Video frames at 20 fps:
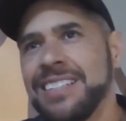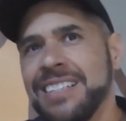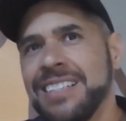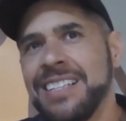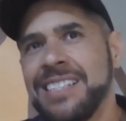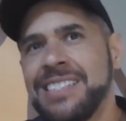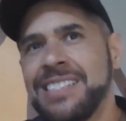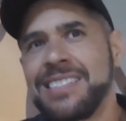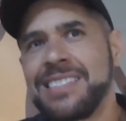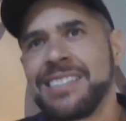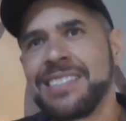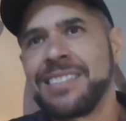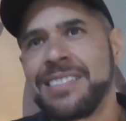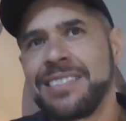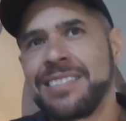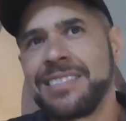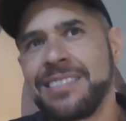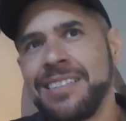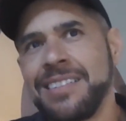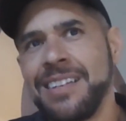
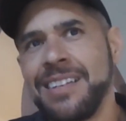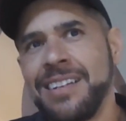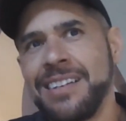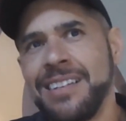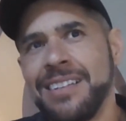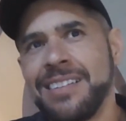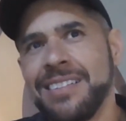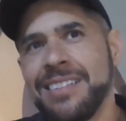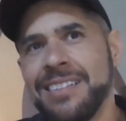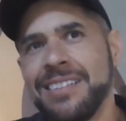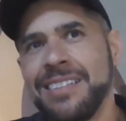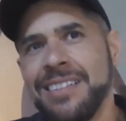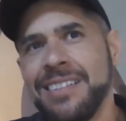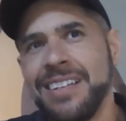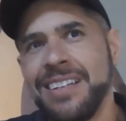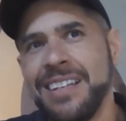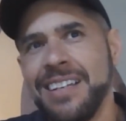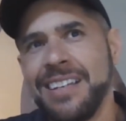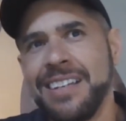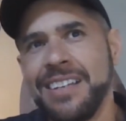it's a
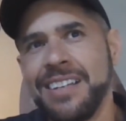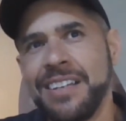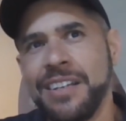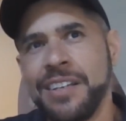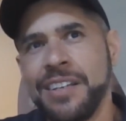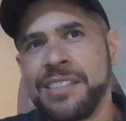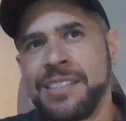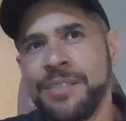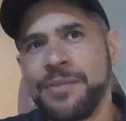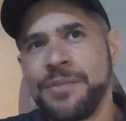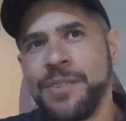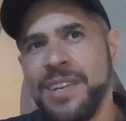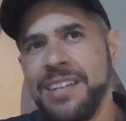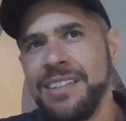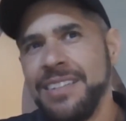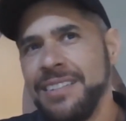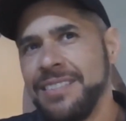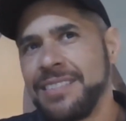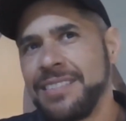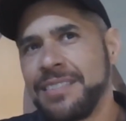
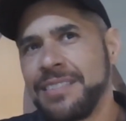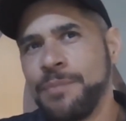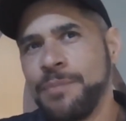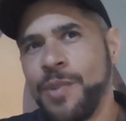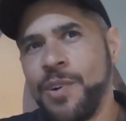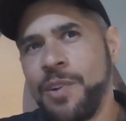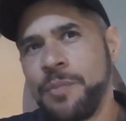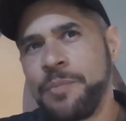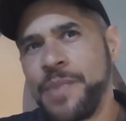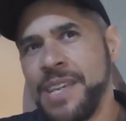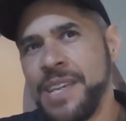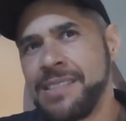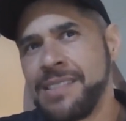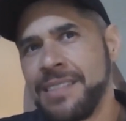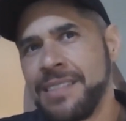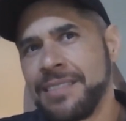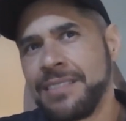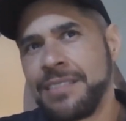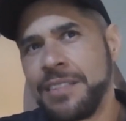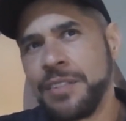very small
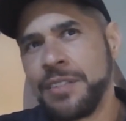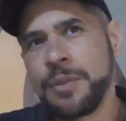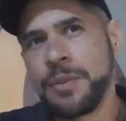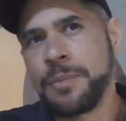business too,